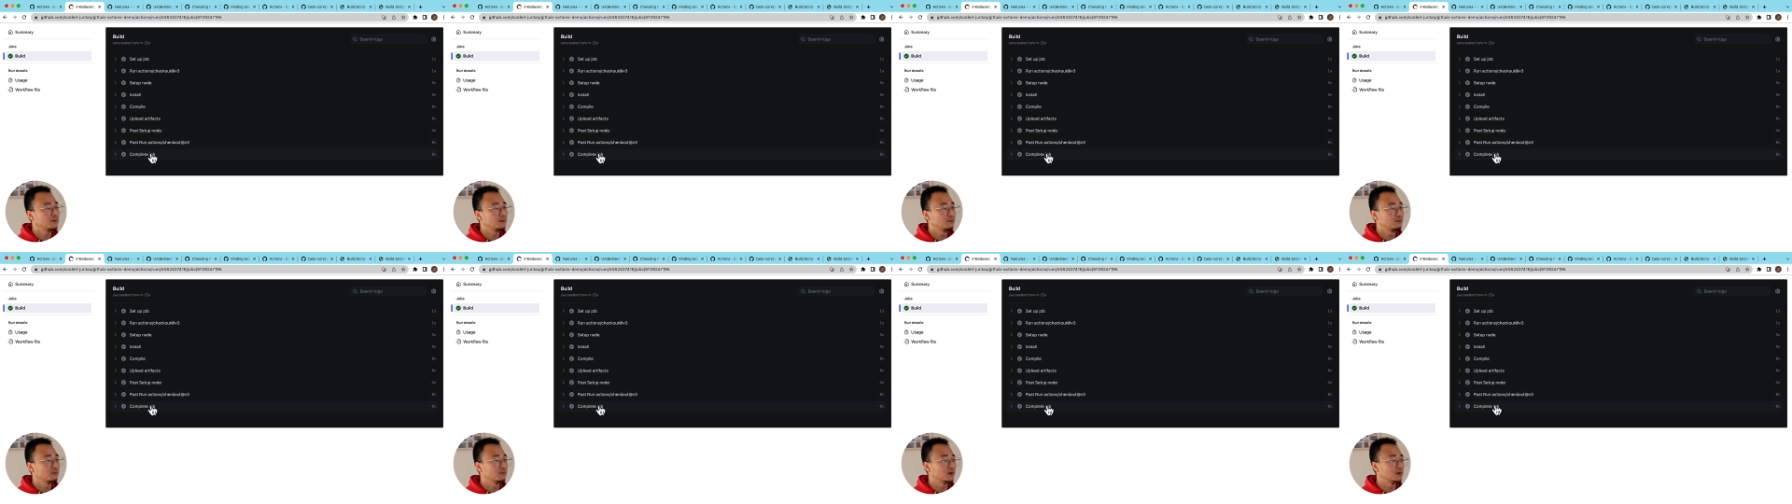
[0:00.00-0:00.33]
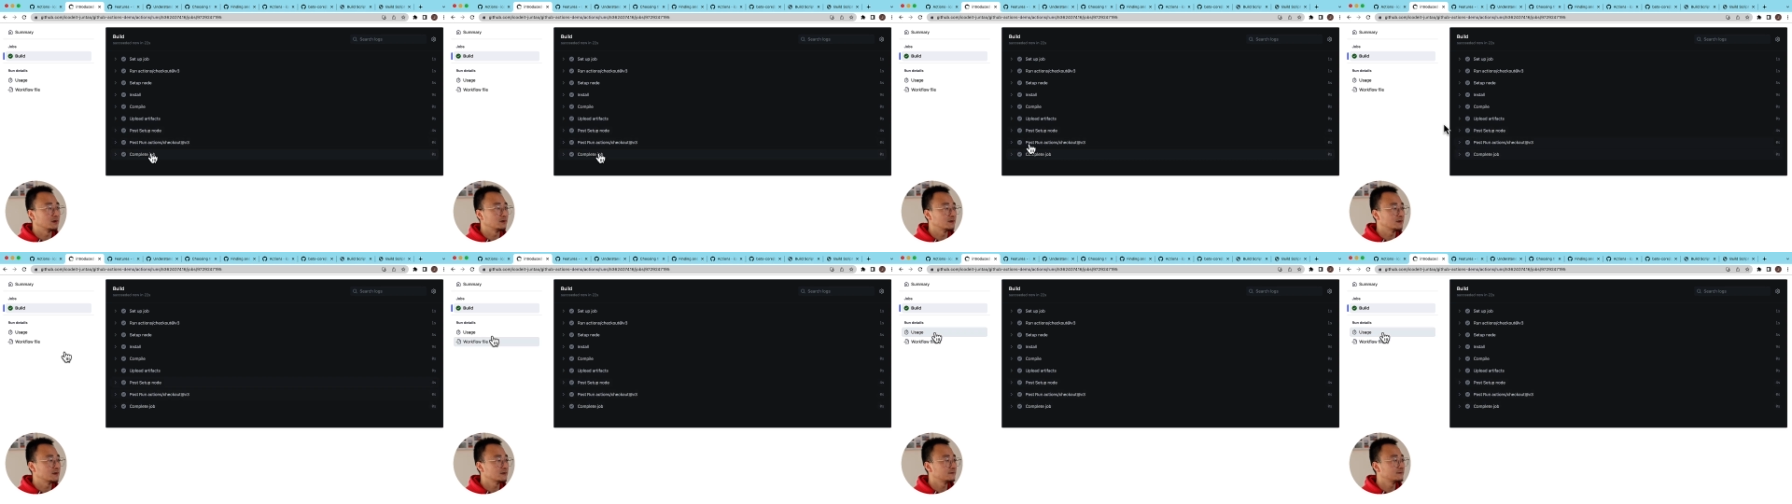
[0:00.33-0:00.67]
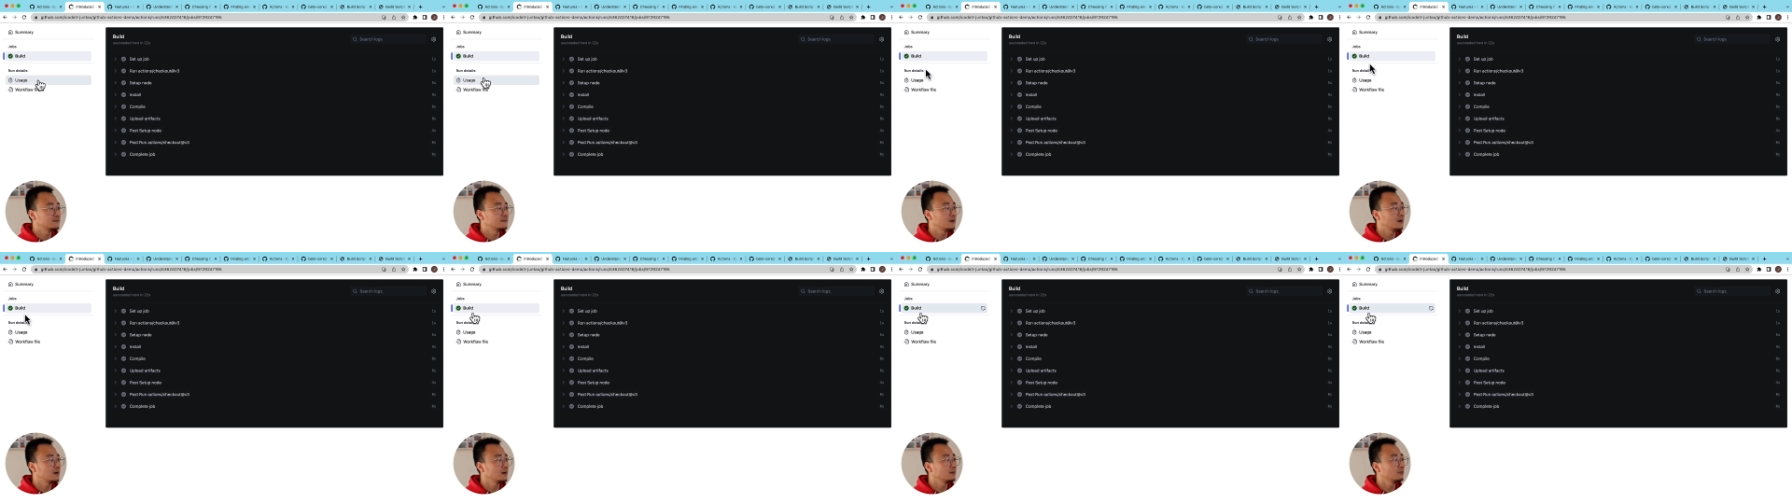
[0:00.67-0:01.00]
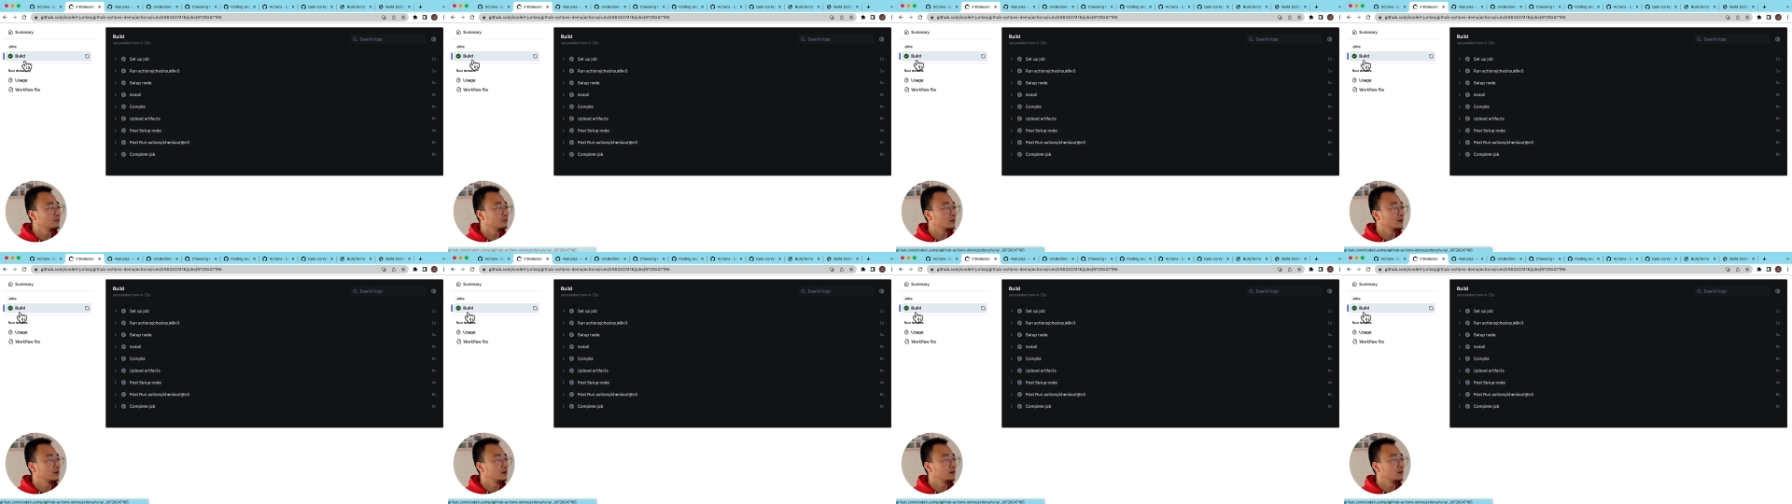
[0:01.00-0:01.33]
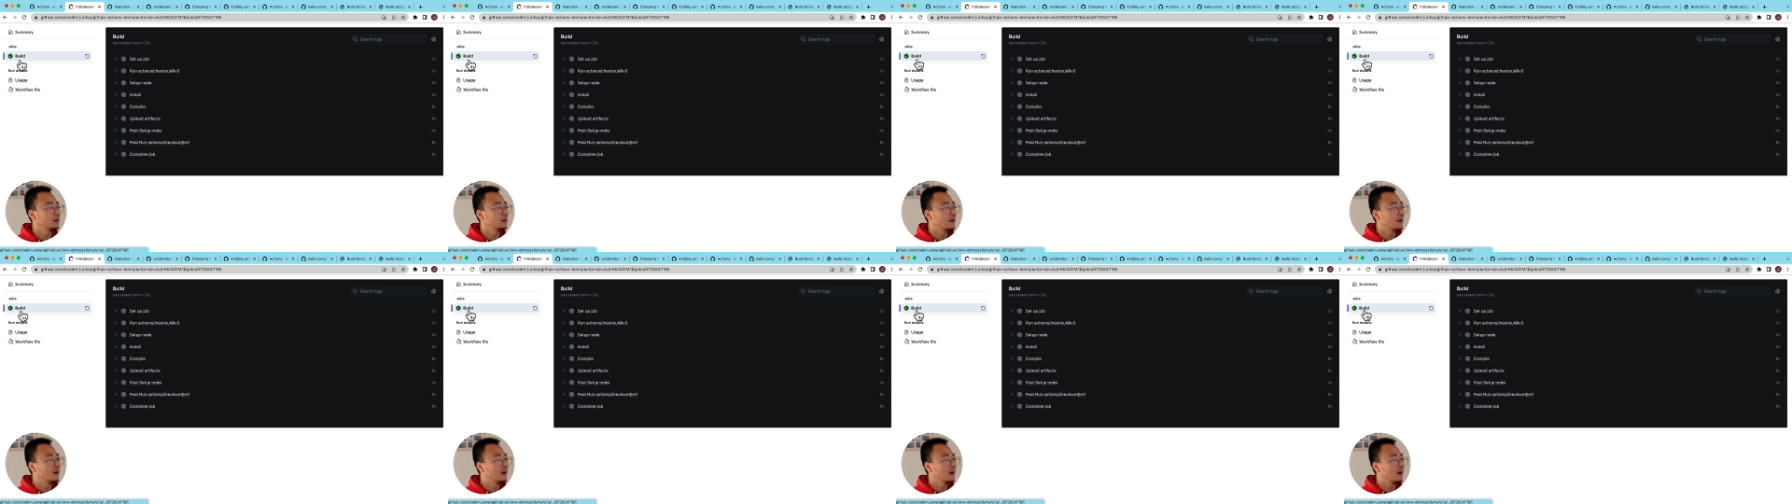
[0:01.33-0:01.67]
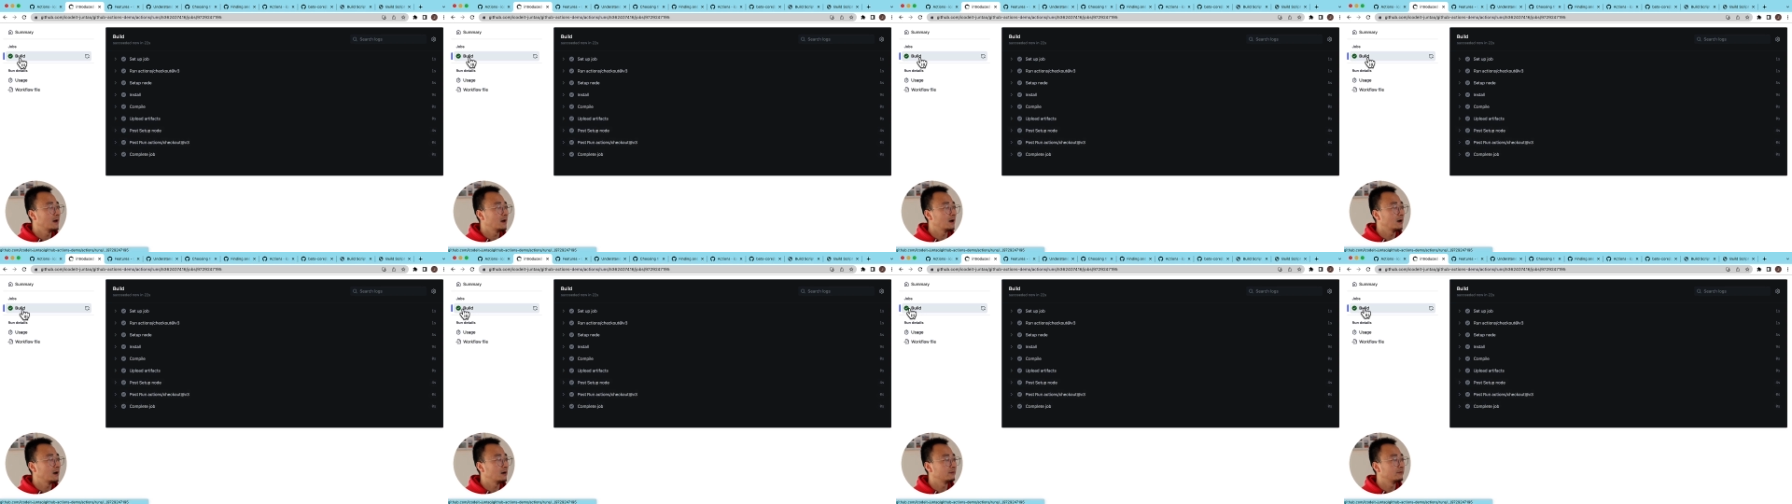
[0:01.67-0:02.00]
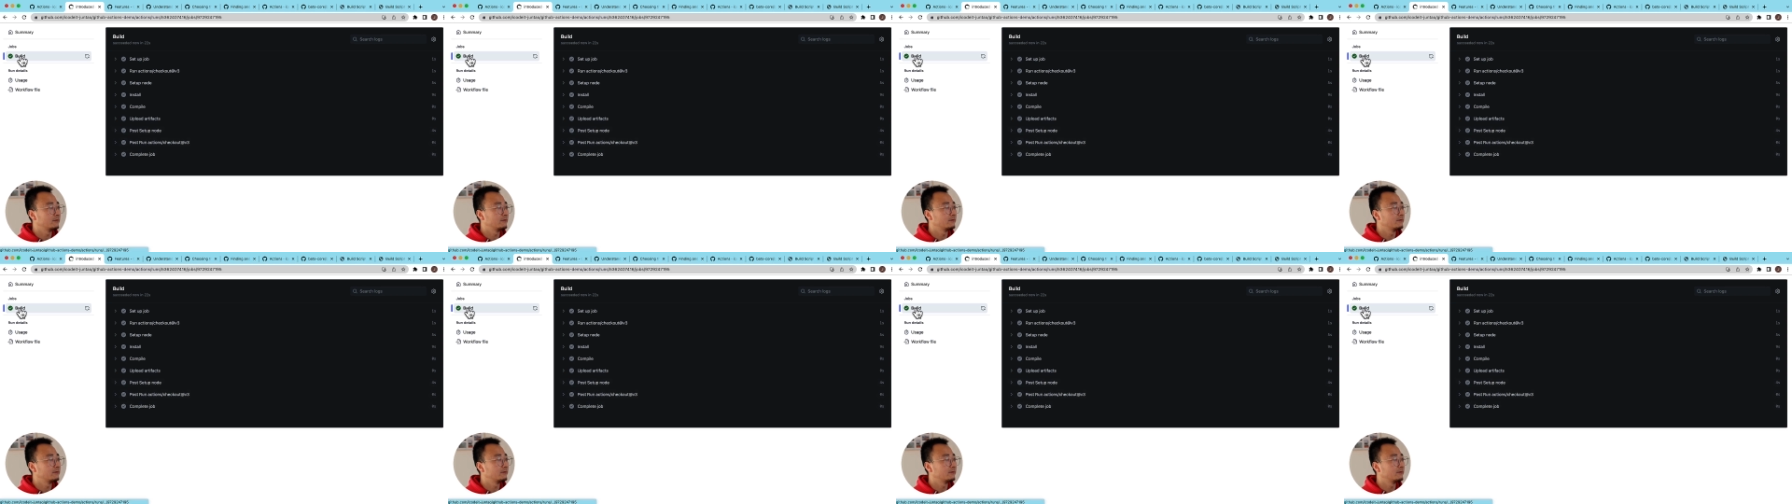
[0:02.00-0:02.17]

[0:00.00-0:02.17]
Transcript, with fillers: but that's fine. We have